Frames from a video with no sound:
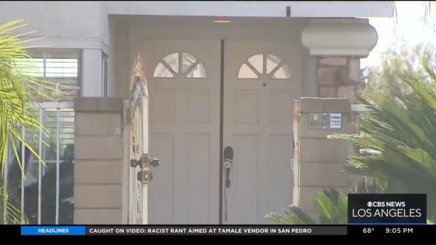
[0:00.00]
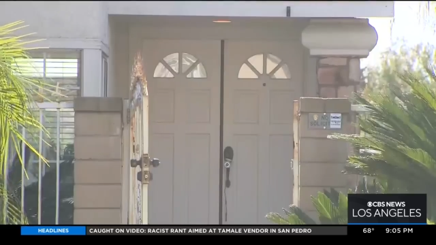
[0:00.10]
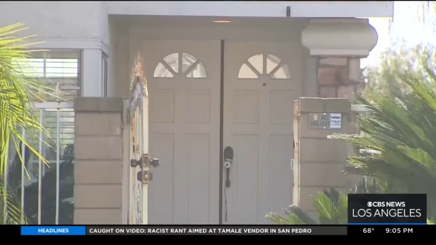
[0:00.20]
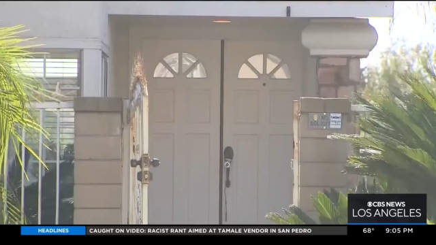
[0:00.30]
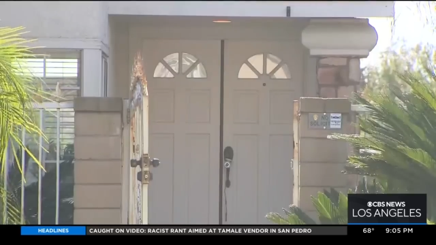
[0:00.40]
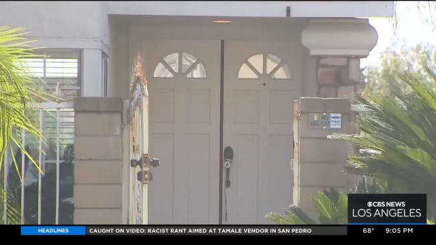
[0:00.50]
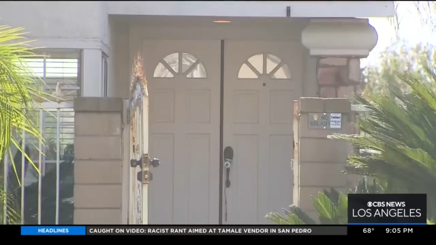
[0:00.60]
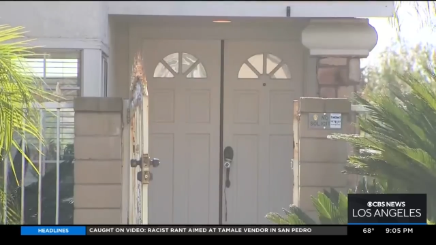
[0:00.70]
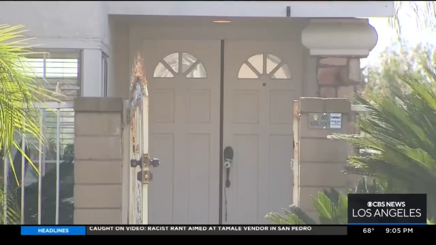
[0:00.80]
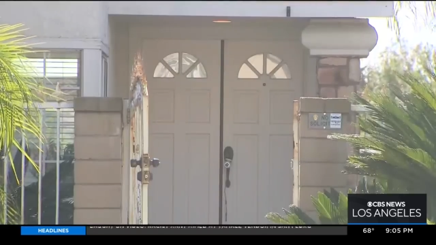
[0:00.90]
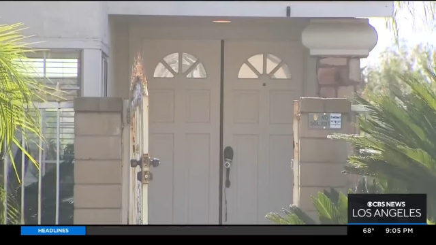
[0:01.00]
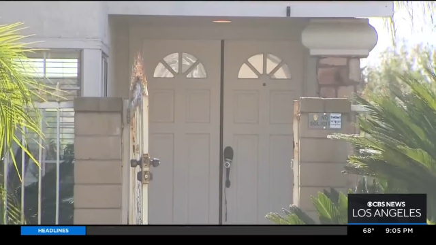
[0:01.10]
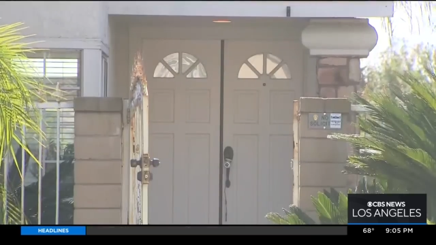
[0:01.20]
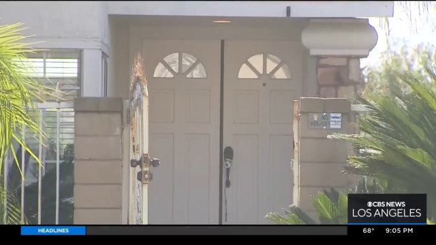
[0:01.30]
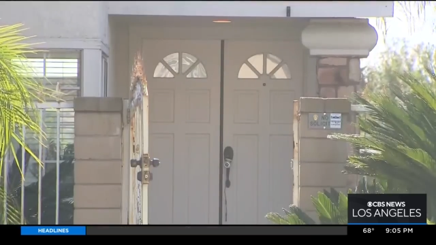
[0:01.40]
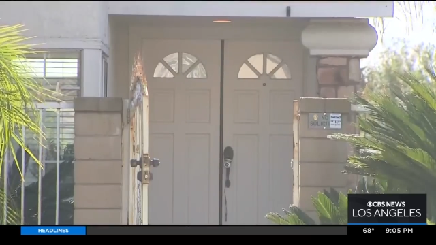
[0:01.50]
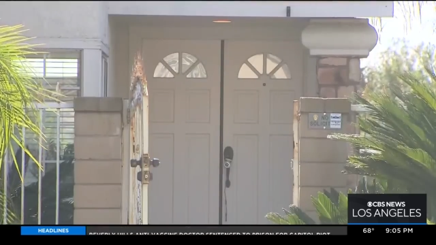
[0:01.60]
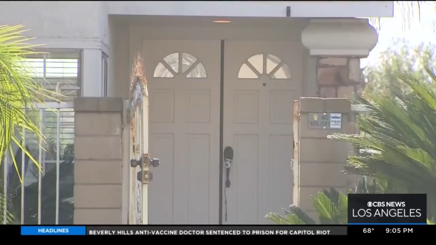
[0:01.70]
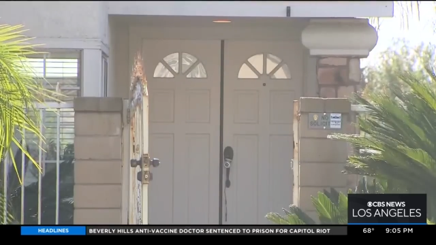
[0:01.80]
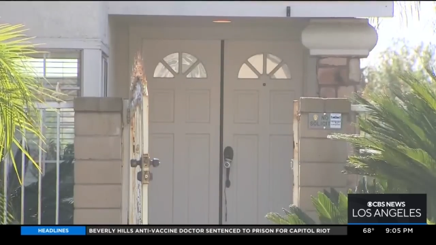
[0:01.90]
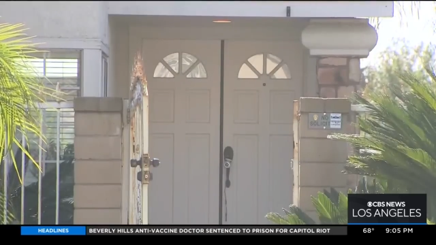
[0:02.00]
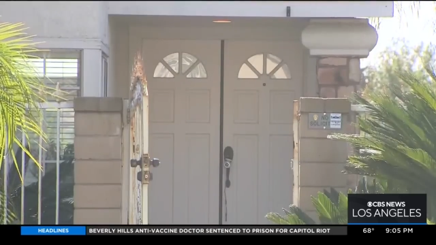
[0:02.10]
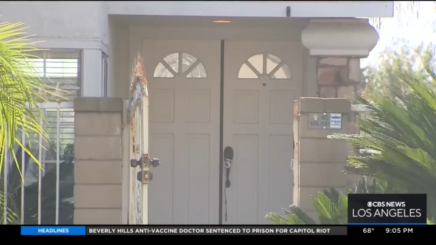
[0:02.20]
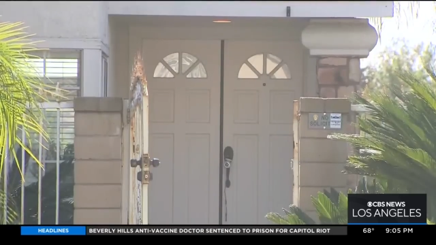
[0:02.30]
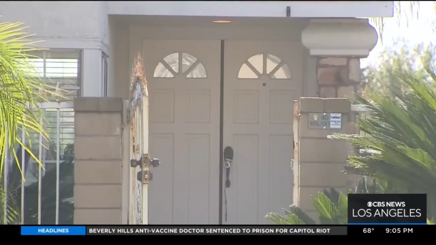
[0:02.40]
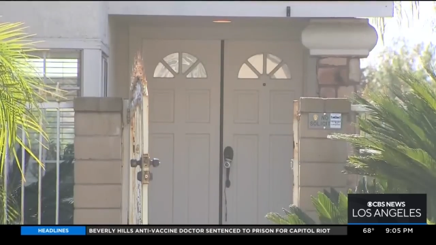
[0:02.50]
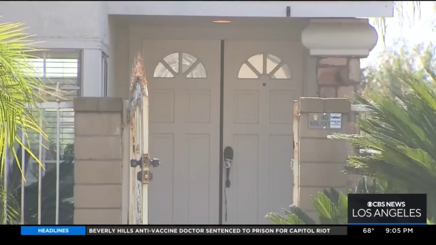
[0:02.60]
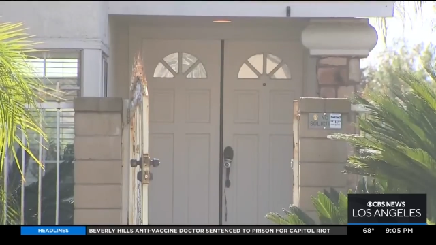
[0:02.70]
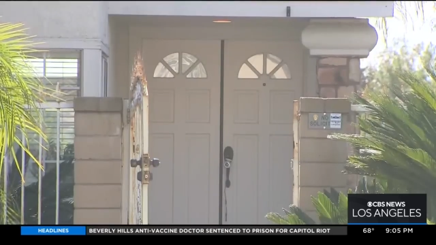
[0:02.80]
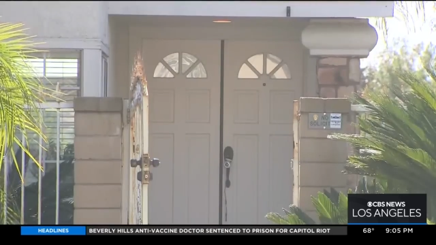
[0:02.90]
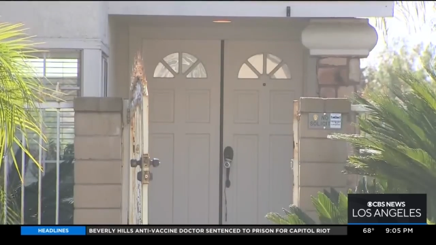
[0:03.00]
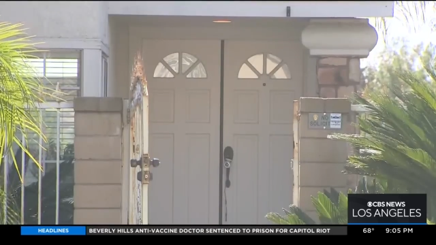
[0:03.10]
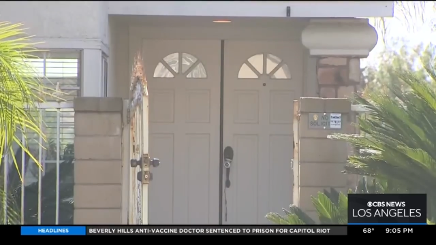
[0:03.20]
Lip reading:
No face is visible, so there are no lips to read.